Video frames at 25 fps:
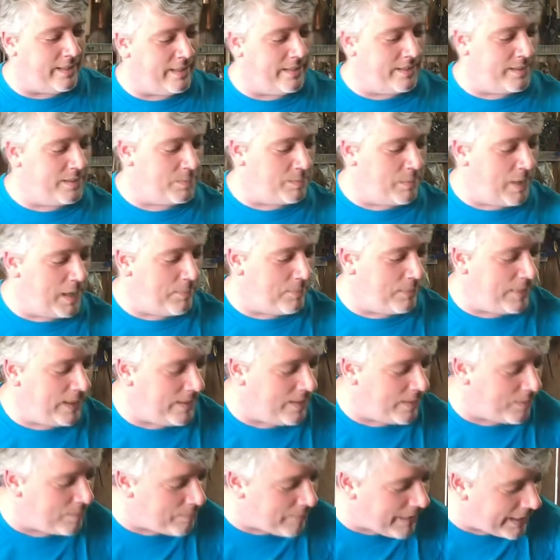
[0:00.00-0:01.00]
this might be
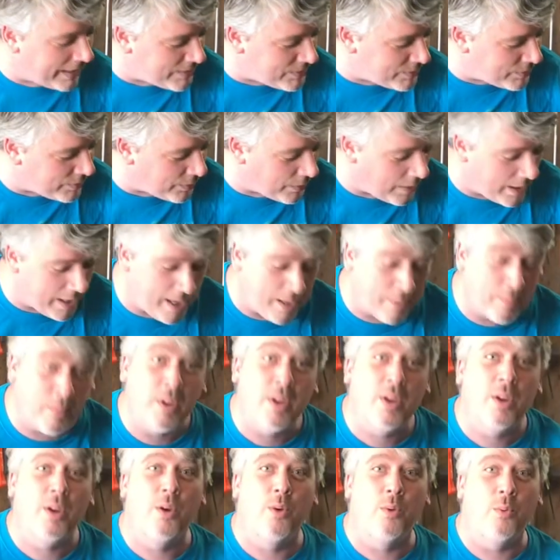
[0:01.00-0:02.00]
the best frame
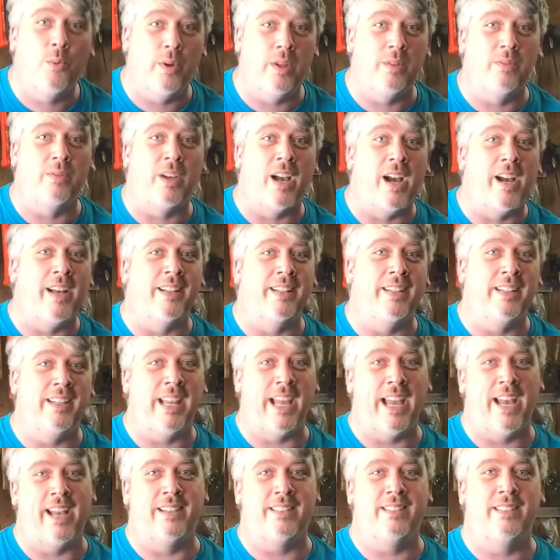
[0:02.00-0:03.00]
we've gotten
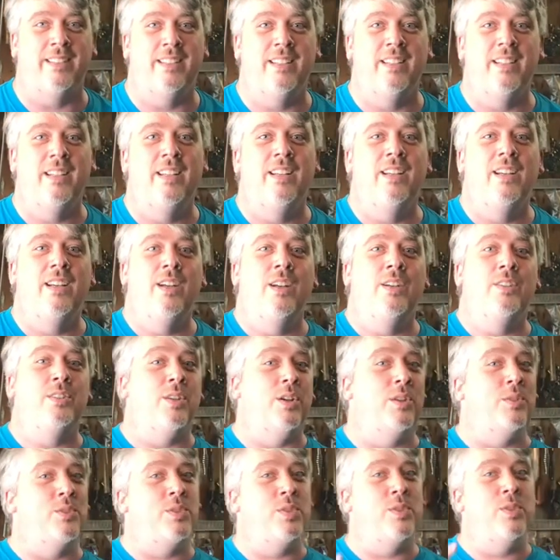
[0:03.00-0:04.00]
yet.
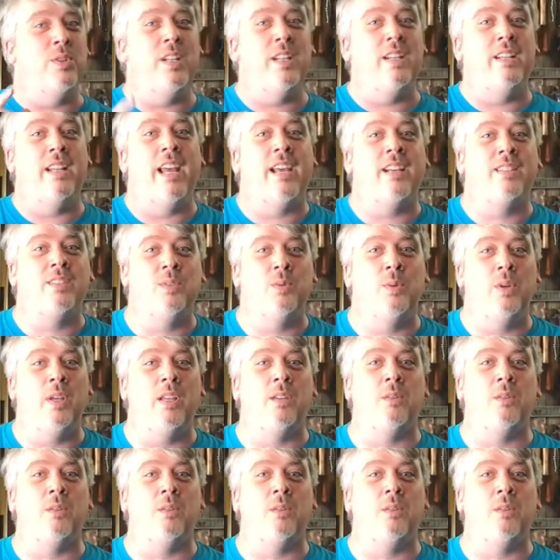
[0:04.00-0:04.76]
So tune in next week.